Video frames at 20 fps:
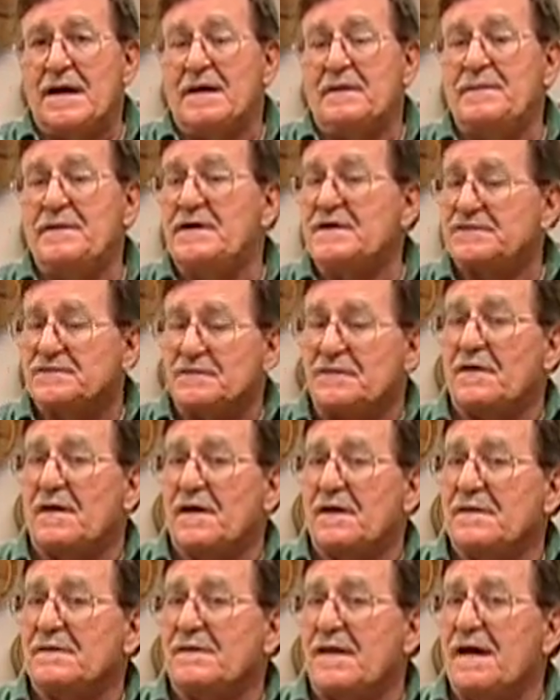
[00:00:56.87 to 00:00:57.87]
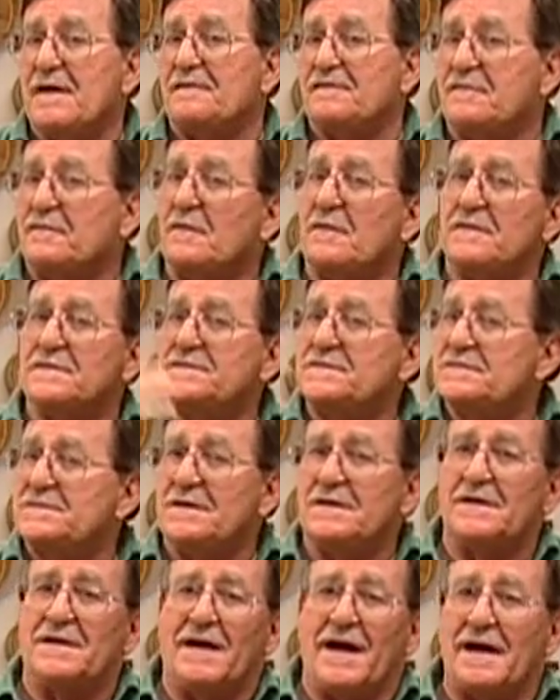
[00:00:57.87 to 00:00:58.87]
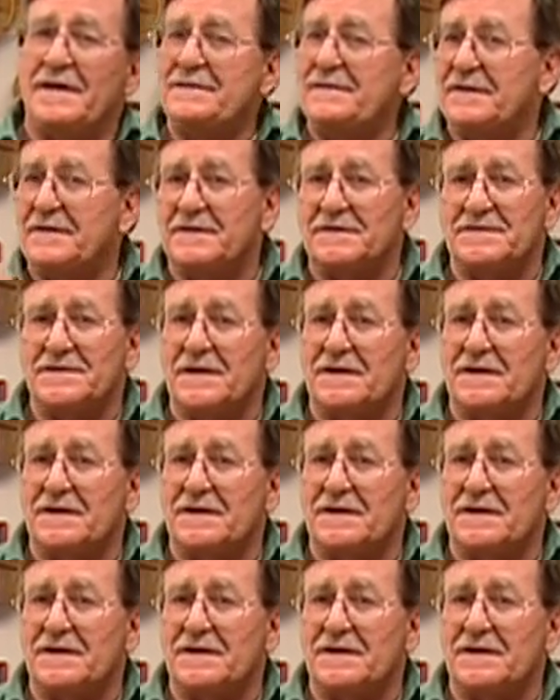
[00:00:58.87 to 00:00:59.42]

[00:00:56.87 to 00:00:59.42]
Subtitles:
because there are a lot of false ideas